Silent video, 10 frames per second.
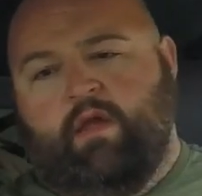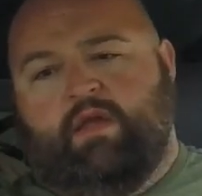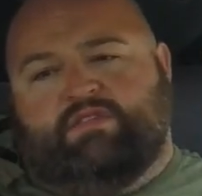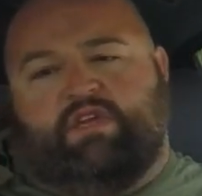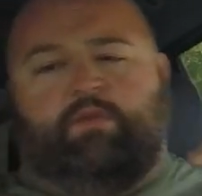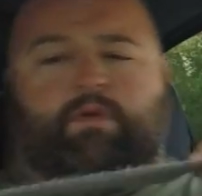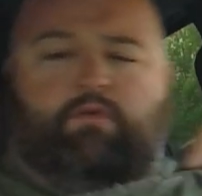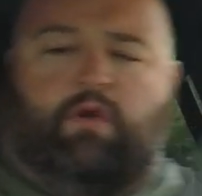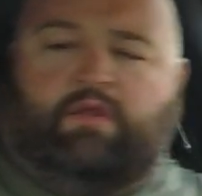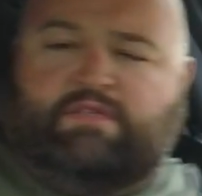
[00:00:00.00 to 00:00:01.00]
It's going to be a
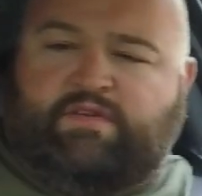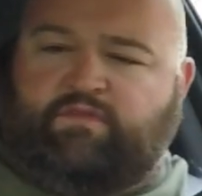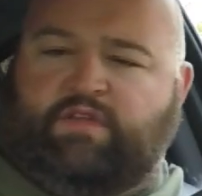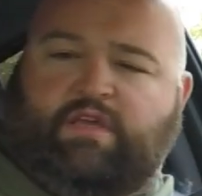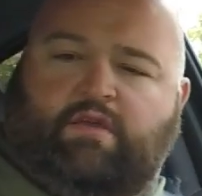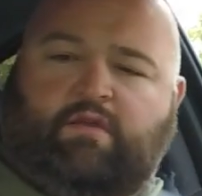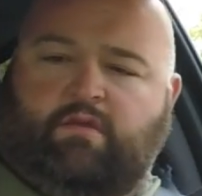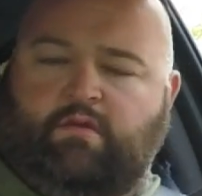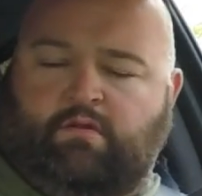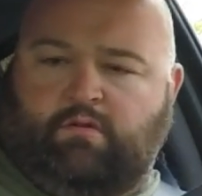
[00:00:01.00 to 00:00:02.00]
relatively
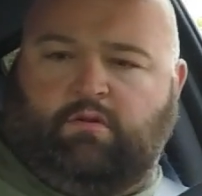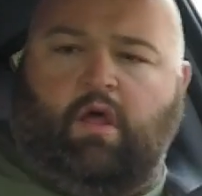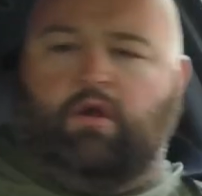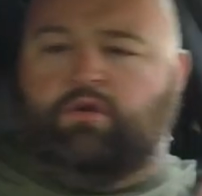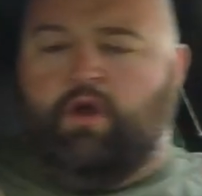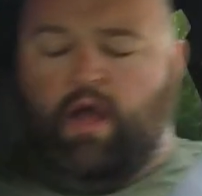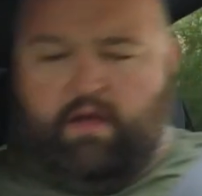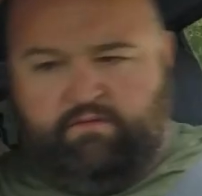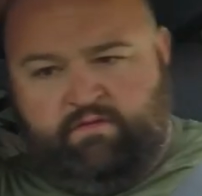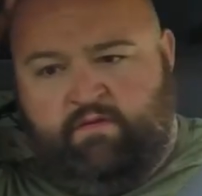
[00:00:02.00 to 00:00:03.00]
long
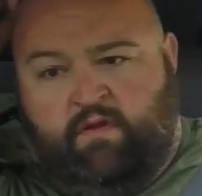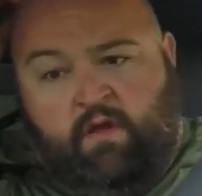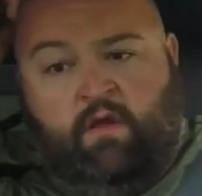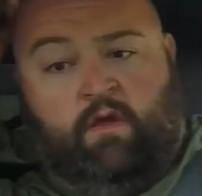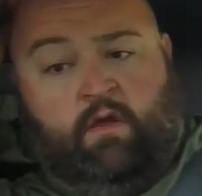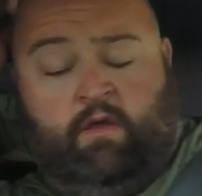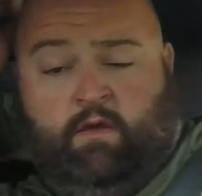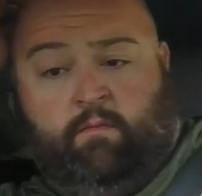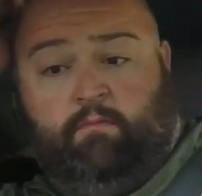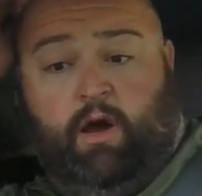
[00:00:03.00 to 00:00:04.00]
drive,
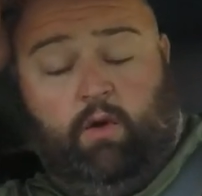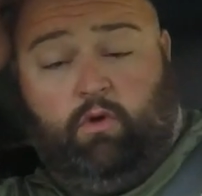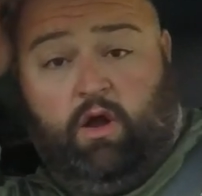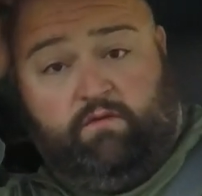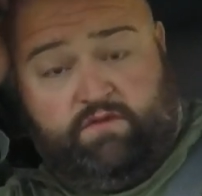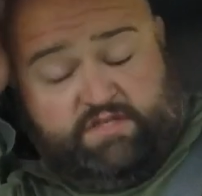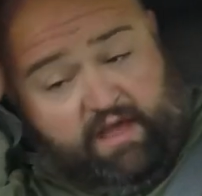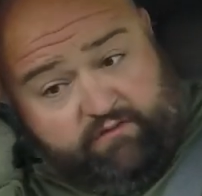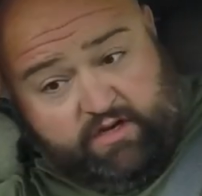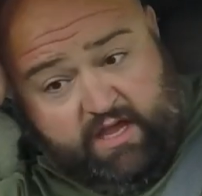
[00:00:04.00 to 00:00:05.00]
but we're hunting for
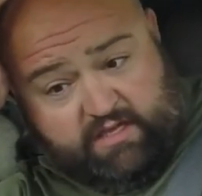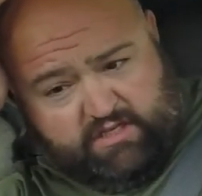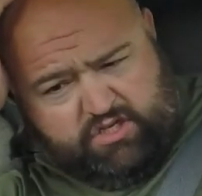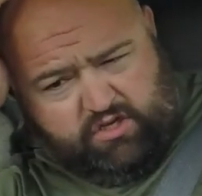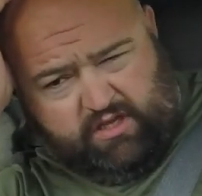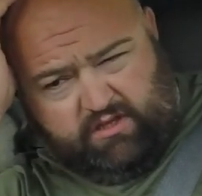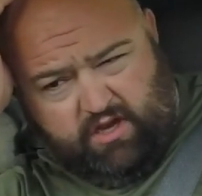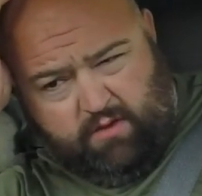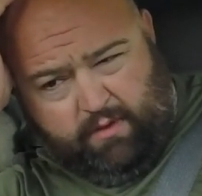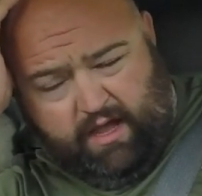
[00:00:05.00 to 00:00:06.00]
7 days. I should get
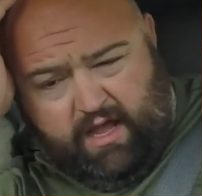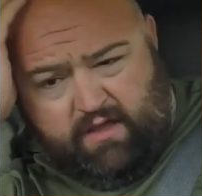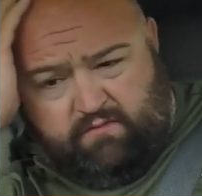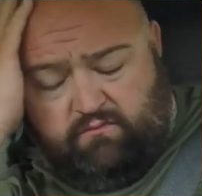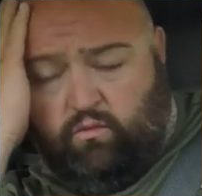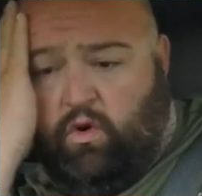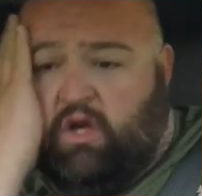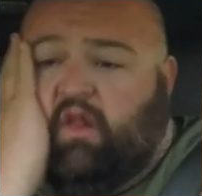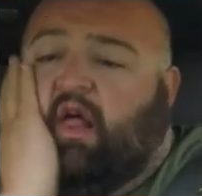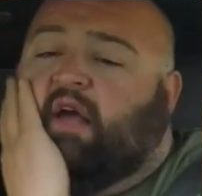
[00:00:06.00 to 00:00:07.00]
there by 1
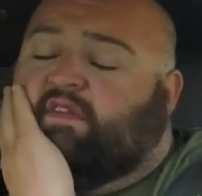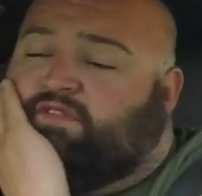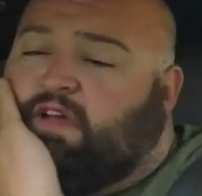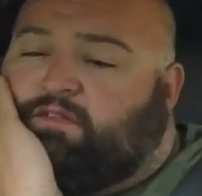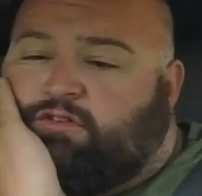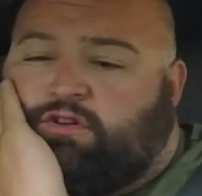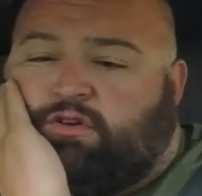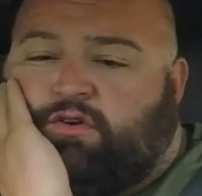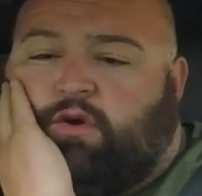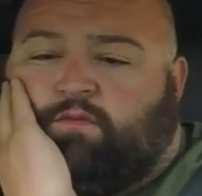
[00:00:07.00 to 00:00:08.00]
o'clock this
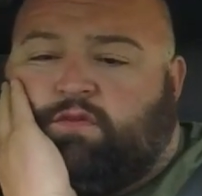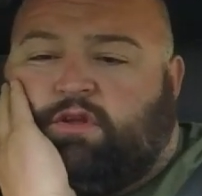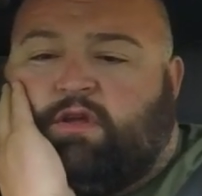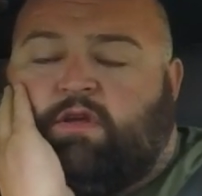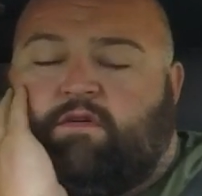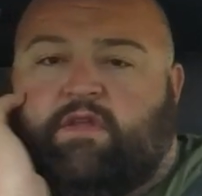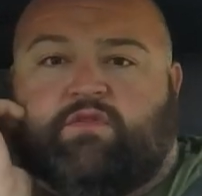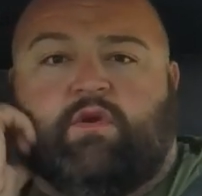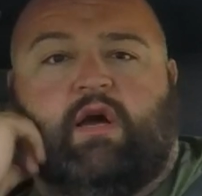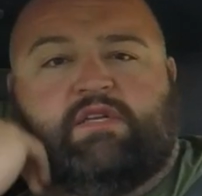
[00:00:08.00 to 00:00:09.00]
afternoon, hopefully. Get
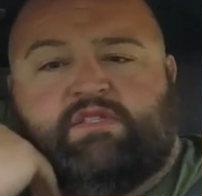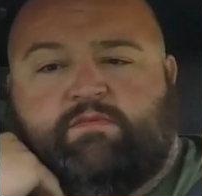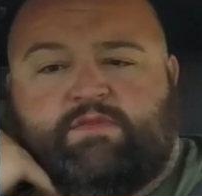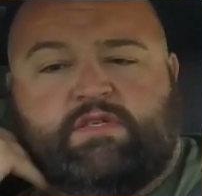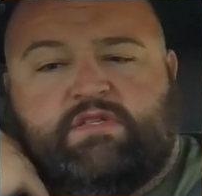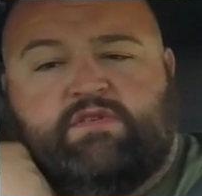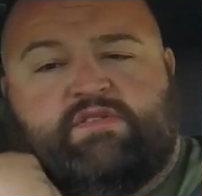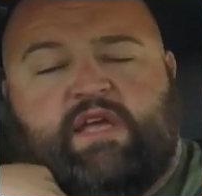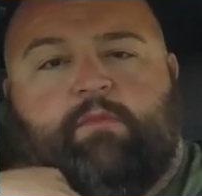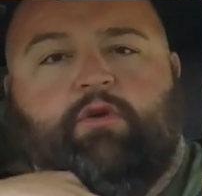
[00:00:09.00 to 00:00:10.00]
through customs and Sault
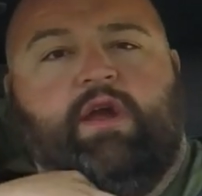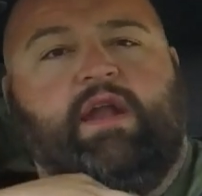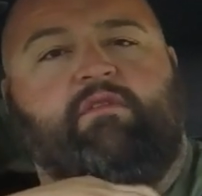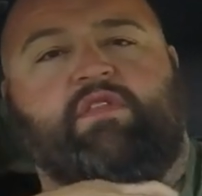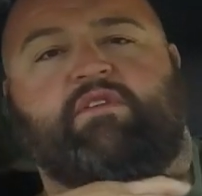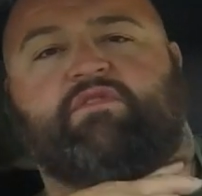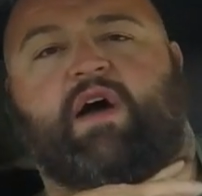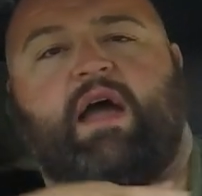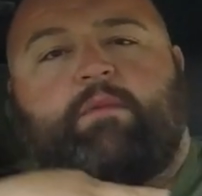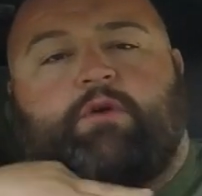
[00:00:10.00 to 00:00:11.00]
Ste. Marie and everything
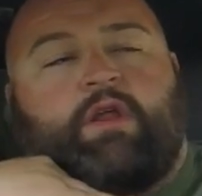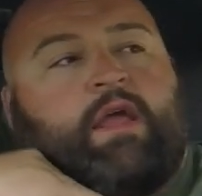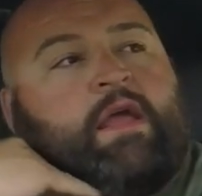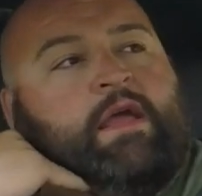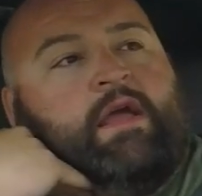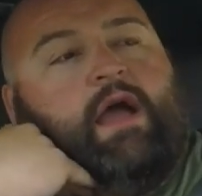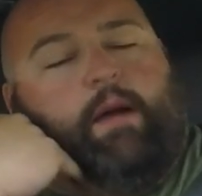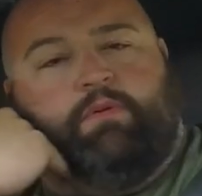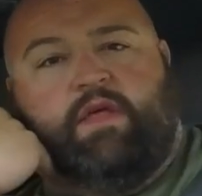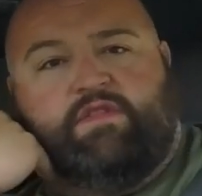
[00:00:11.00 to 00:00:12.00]
fine. But I
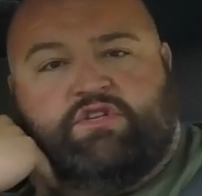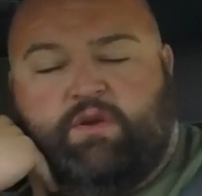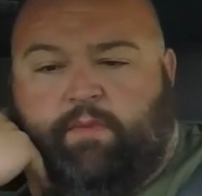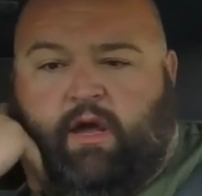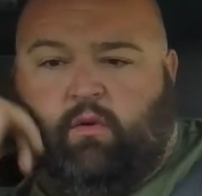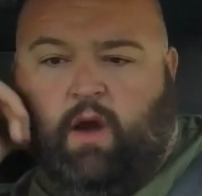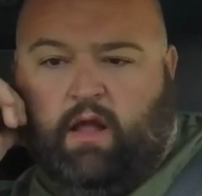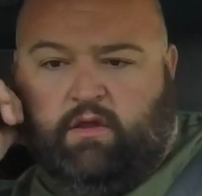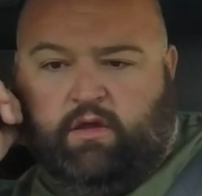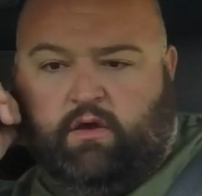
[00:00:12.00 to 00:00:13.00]
planned this trip out a
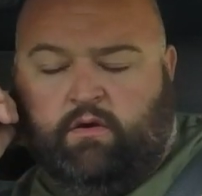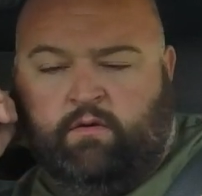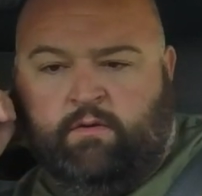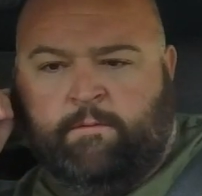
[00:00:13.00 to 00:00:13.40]
while ago.